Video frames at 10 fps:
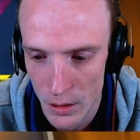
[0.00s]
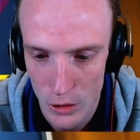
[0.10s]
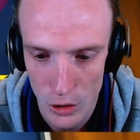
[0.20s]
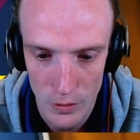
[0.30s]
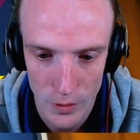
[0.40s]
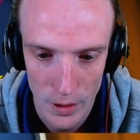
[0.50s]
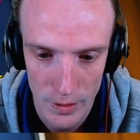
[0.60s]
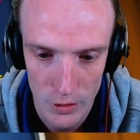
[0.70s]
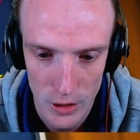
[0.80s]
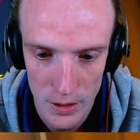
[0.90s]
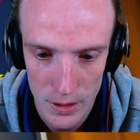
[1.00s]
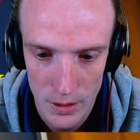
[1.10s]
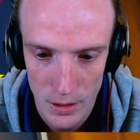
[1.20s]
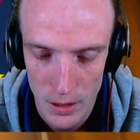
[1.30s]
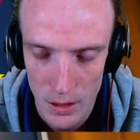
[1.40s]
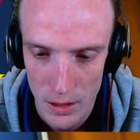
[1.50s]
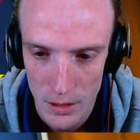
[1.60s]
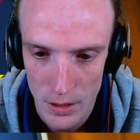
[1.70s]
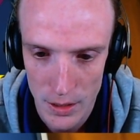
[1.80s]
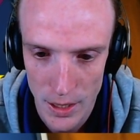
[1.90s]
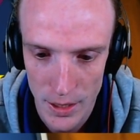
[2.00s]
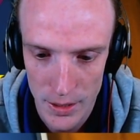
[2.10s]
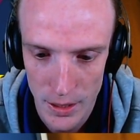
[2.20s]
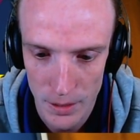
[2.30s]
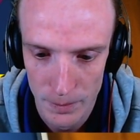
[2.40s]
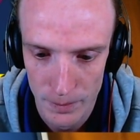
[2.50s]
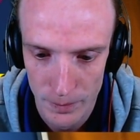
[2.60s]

the 2 fire energies to Diancie.